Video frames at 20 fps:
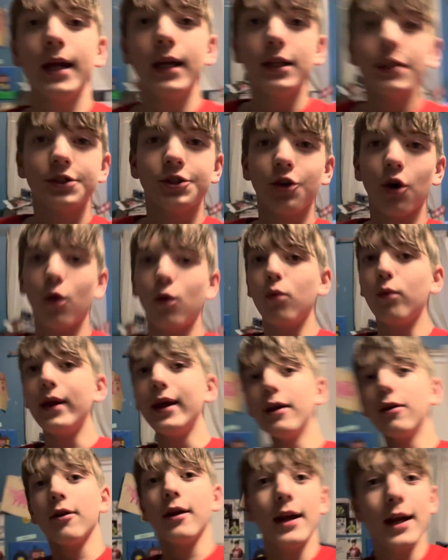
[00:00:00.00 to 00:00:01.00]
So we
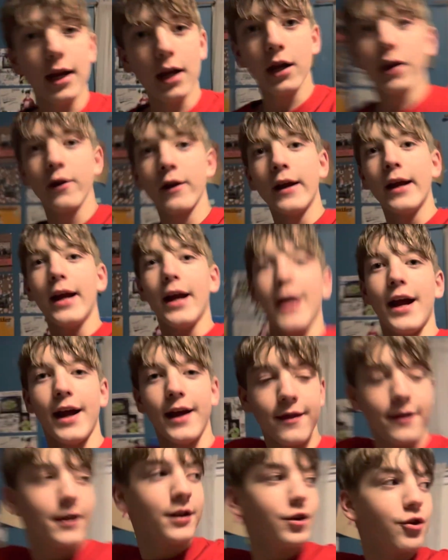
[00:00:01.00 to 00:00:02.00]
are here
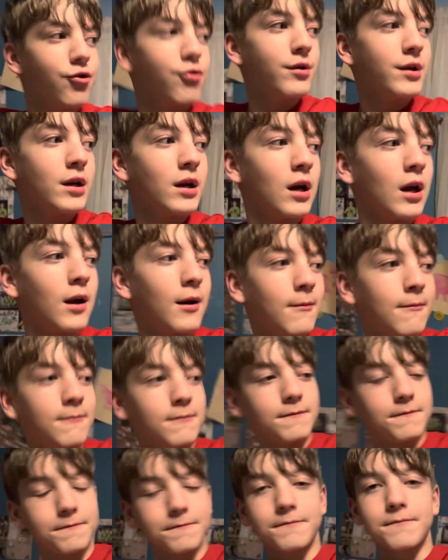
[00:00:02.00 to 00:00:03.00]
in the new year.
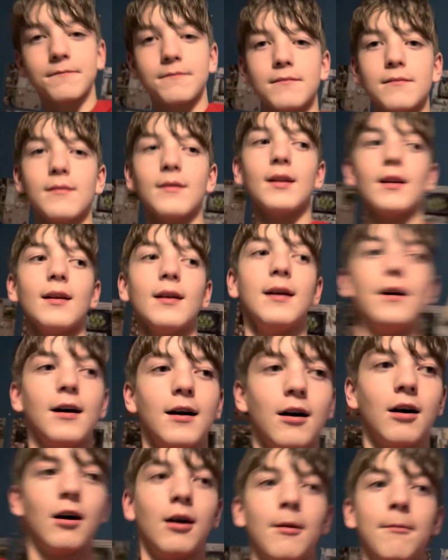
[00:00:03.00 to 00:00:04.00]

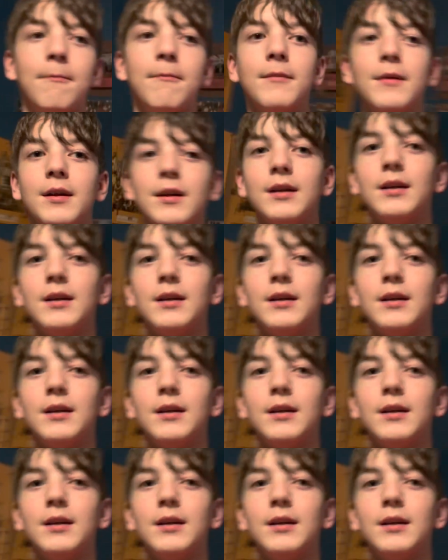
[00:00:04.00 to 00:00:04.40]
Um,